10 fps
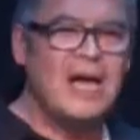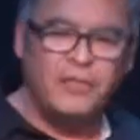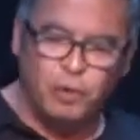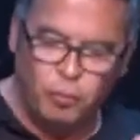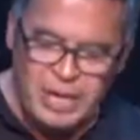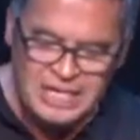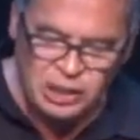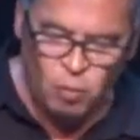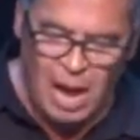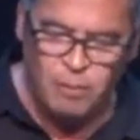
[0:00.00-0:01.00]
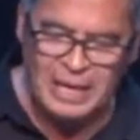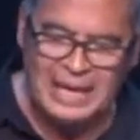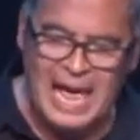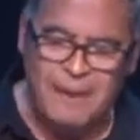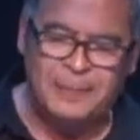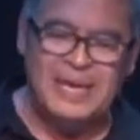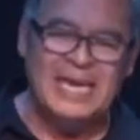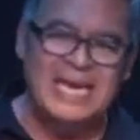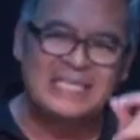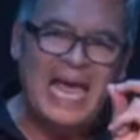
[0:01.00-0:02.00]
the reason why we clap
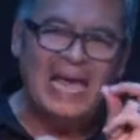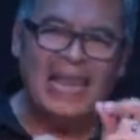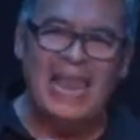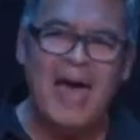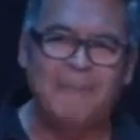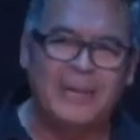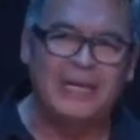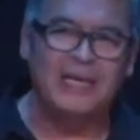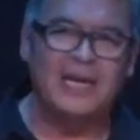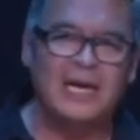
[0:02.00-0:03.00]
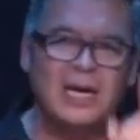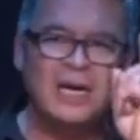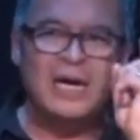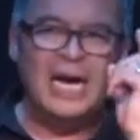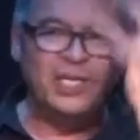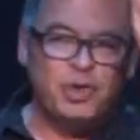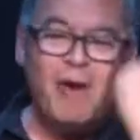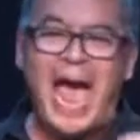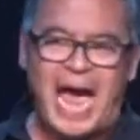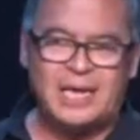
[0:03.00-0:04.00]
is that clapping
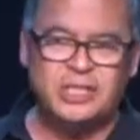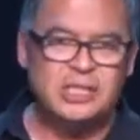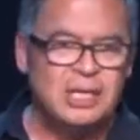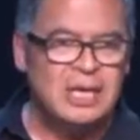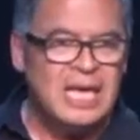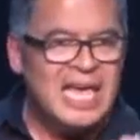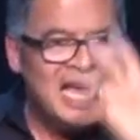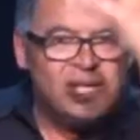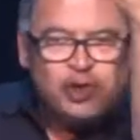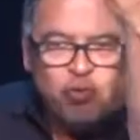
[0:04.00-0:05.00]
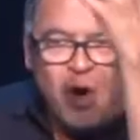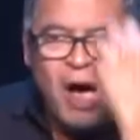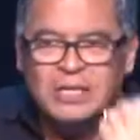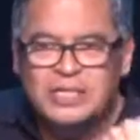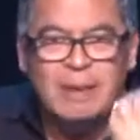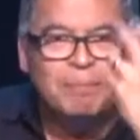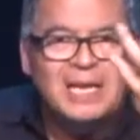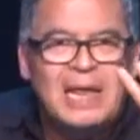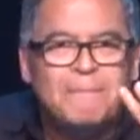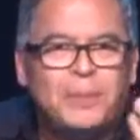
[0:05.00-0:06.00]
attracts, it draws something,
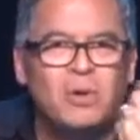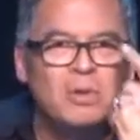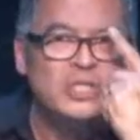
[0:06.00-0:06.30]
it pulls